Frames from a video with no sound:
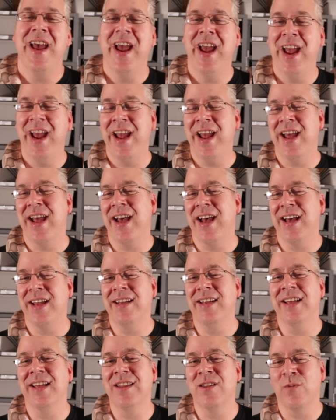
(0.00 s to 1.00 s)

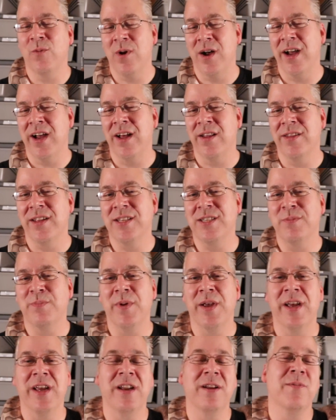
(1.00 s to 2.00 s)
And in the wild, they
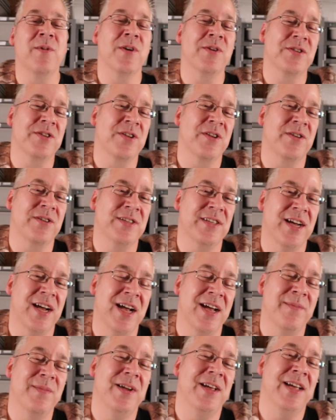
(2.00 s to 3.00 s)
spend most of their
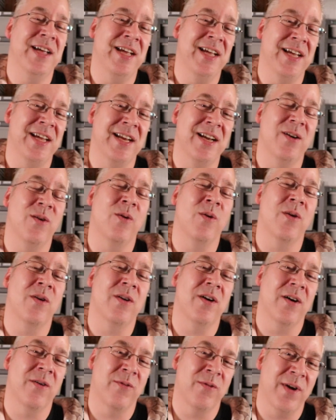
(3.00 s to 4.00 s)
time in or
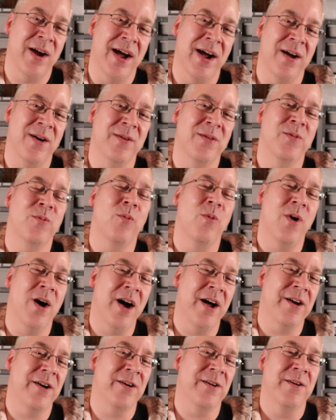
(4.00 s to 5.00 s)
around
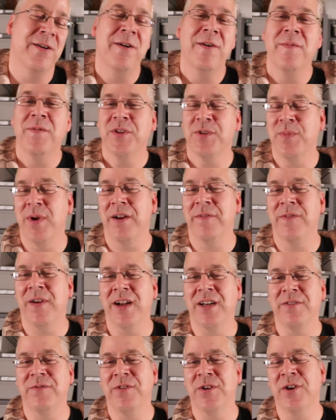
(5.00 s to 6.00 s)
water. As a matter of
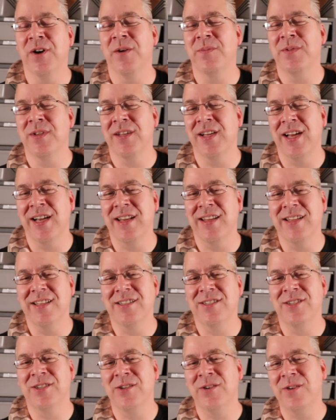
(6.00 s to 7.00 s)
fact, if you go up to a lot of these
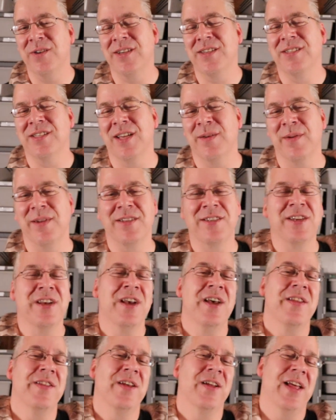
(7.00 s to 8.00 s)
zoo exhibits,
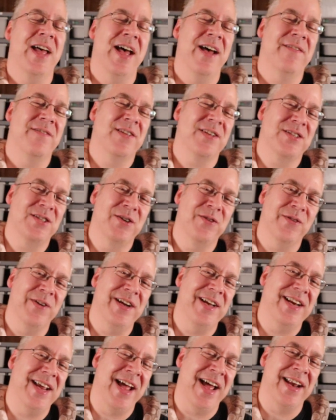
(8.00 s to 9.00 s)
they'll have this
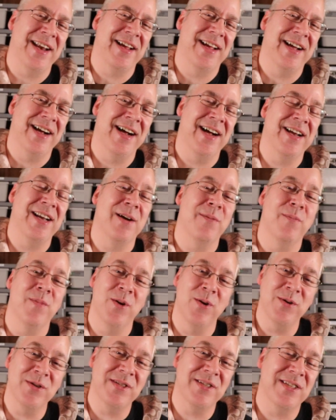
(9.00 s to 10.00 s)
green anaconda,
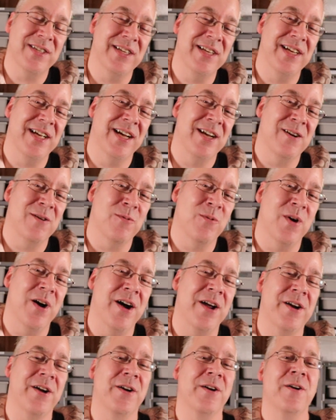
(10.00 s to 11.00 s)
mostly
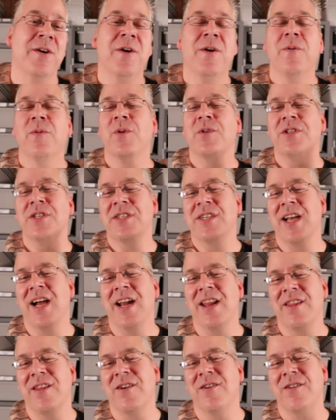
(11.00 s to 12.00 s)
underwater, with just
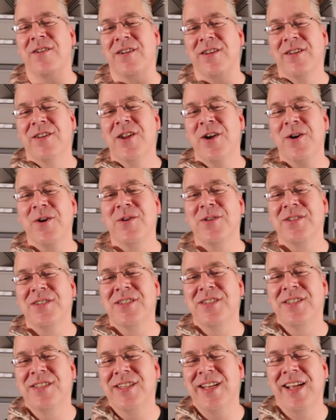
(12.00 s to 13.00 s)
kind of their nose
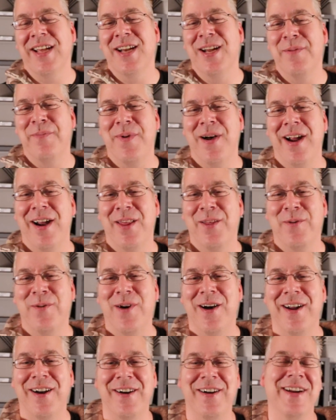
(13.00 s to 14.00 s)
sticking up out of the
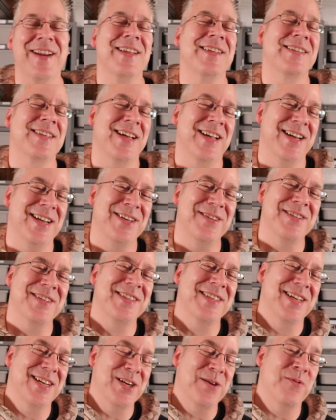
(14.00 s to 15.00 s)
water. And it's kind of
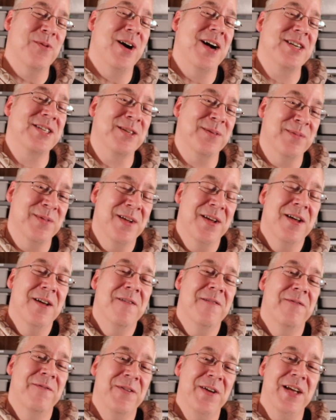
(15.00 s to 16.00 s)
interesting to watch them
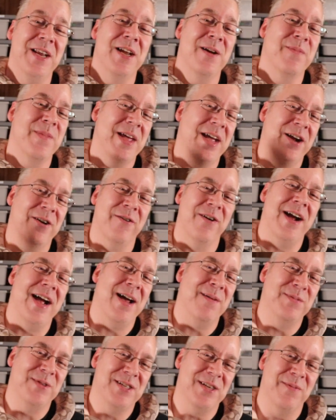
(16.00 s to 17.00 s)
feed them. They
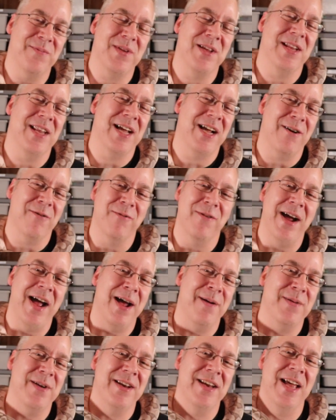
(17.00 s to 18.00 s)
grab something like a
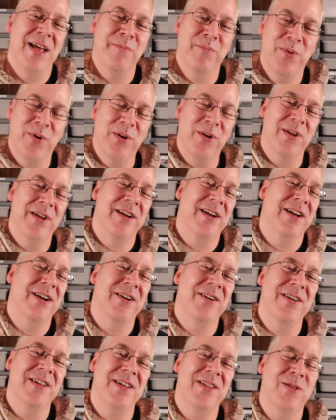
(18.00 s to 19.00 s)
rabbit and pull it
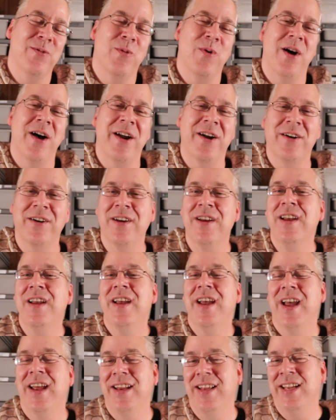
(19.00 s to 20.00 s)
underneath the water
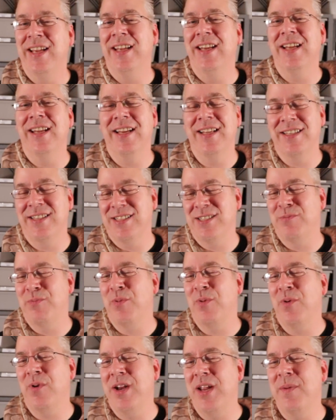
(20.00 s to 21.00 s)
and eat it. It's it's
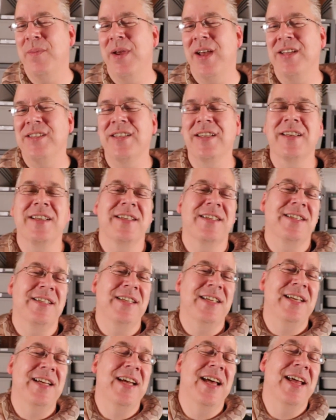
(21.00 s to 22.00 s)
pretty amazing to
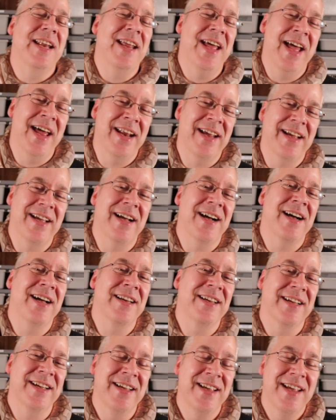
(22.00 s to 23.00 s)
see an
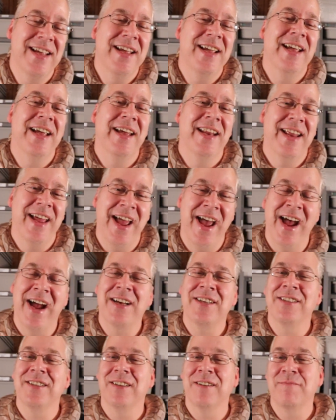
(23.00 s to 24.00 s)
anaconda in
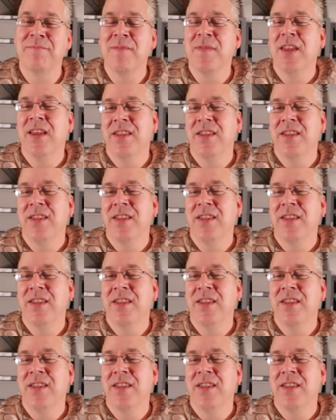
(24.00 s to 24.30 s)
action.